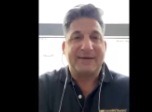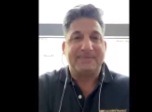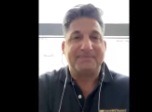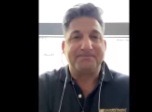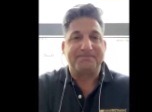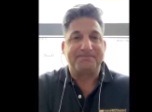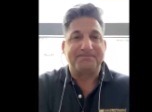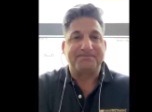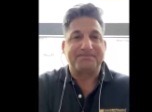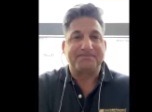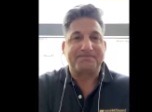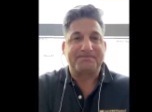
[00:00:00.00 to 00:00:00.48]

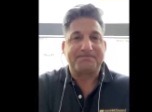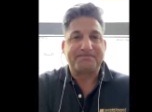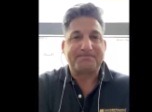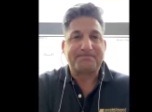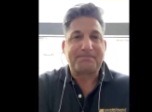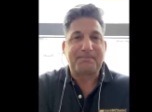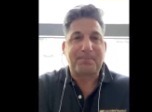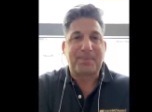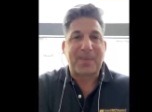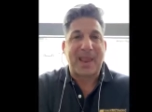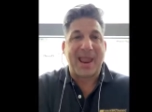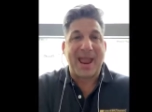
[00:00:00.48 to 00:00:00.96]
And
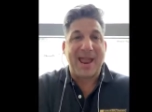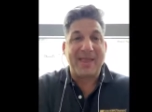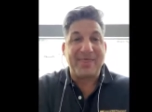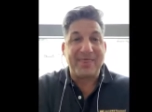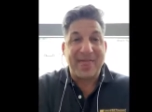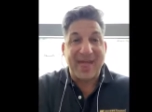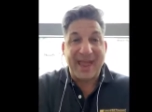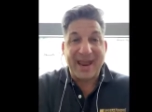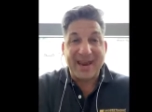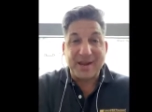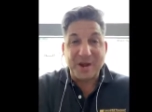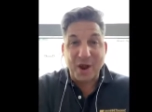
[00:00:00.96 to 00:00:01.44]

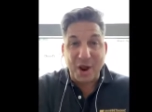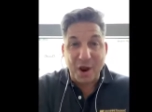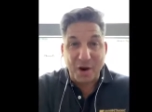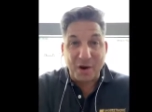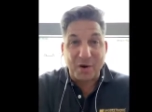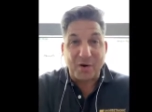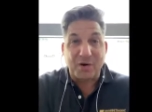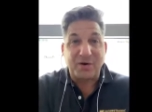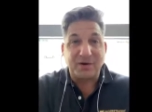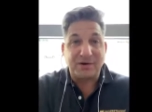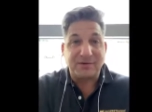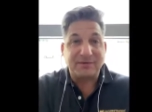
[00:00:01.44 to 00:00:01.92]
they
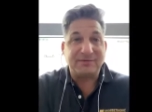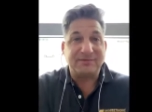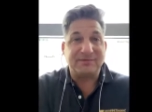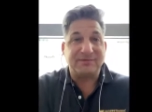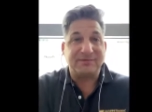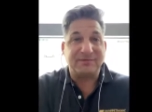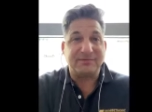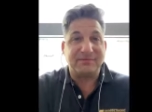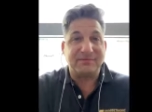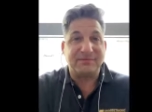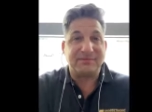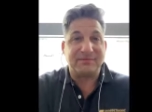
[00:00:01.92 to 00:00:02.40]
know
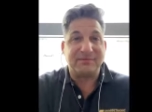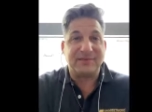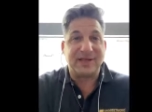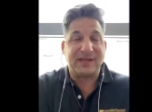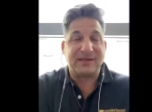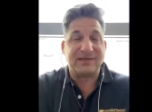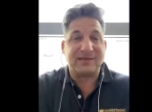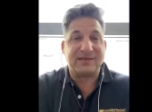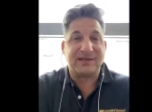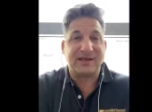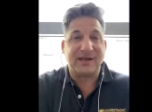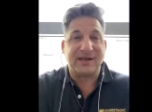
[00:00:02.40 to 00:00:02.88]

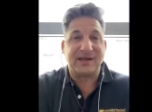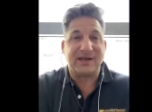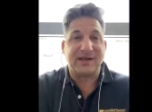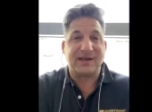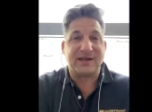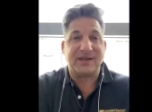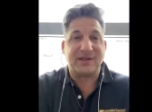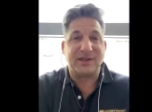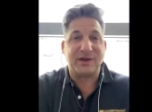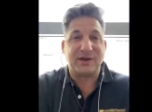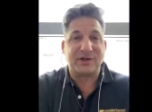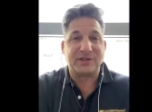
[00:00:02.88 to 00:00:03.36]
that
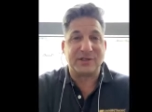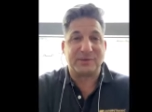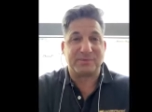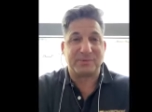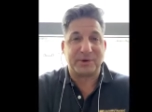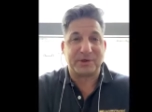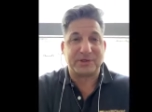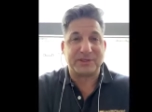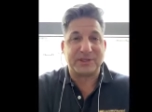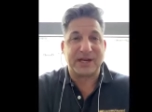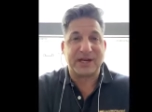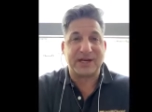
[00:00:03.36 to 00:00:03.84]
there's
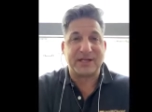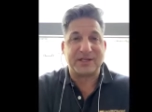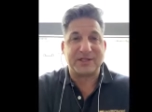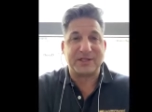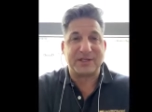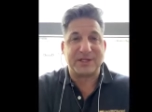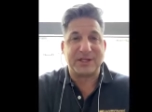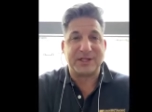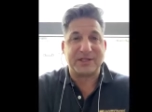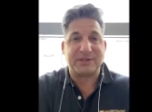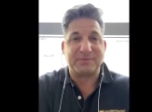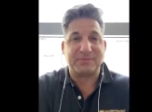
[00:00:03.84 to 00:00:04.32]
a
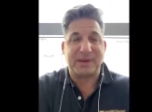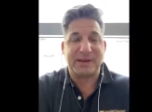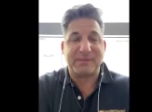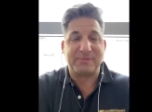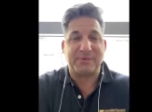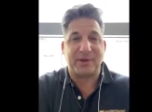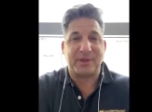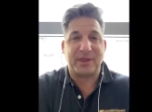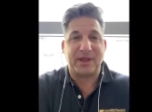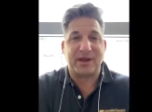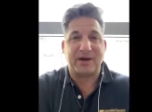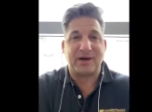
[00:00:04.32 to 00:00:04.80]
percentage of these
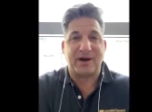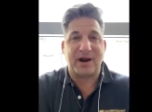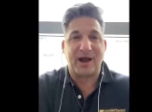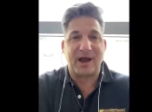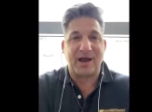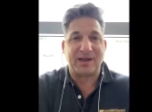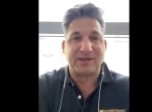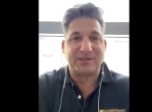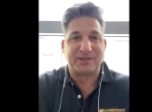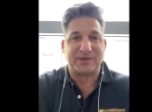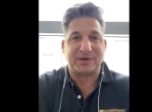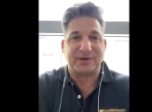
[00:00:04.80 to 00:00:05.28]
people that are
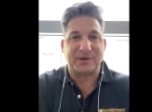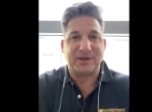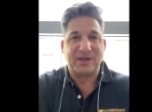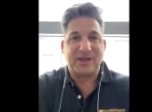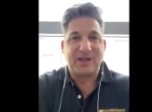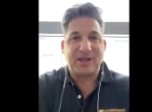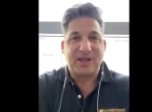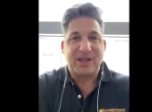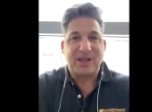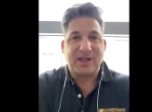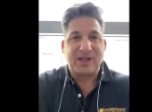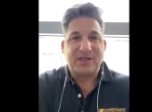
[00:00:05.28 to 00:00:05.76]

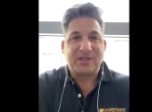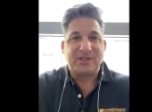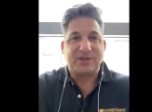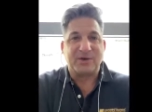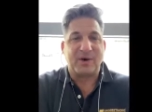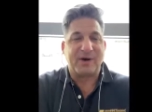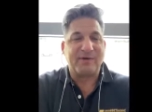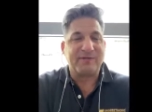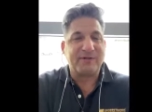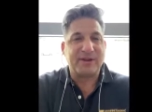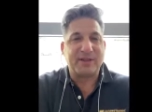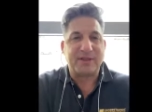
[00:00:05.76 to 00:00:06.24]
hostile.
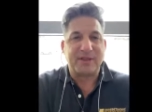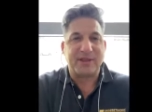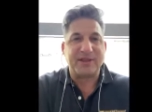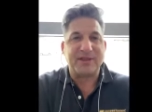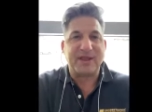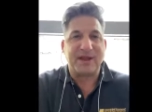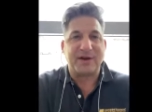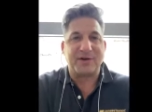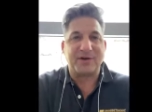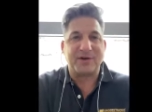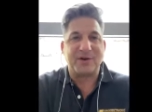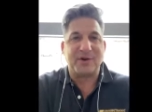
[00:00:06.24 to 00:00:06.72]
So
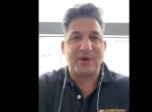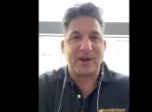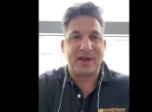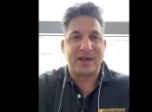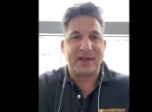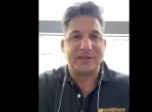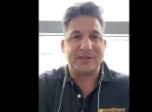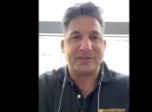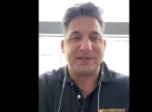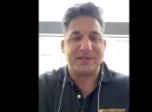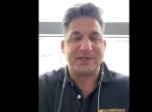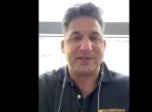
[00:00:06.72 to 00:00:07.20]
everything they're
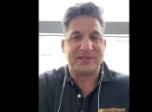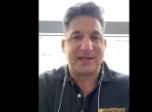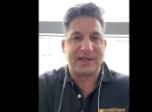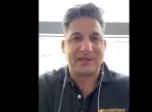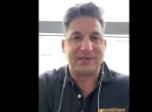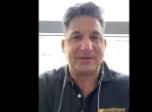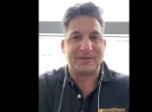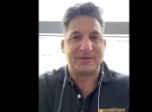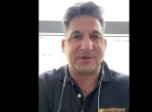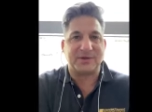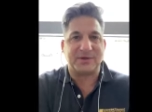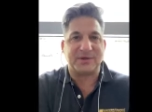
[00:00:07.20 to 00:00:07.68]
doing is
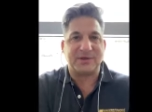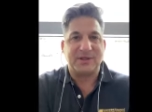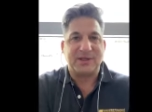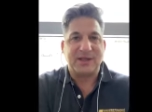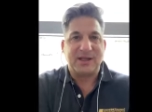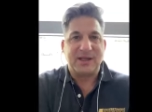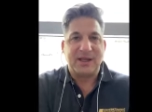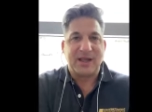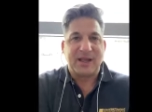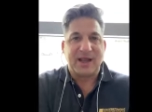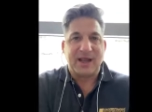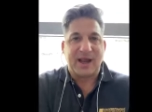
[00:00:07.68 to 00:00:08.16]
intentional.
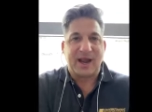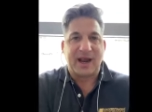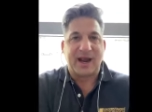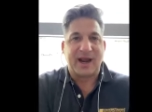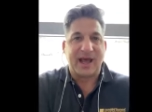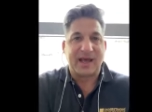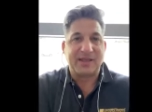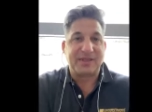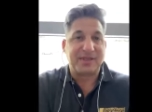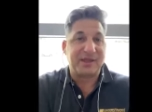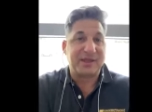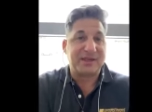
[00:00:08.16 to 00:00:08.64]

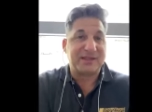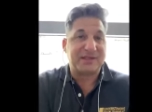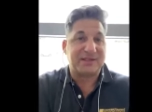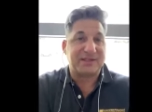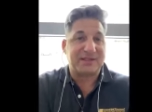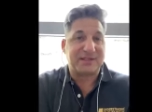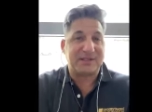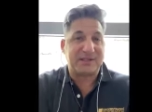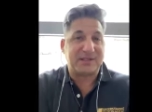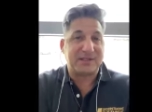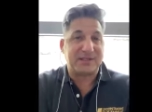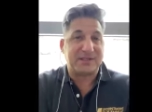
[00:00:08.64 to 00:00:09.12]
And I think,
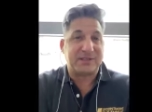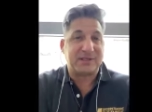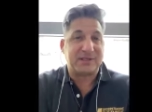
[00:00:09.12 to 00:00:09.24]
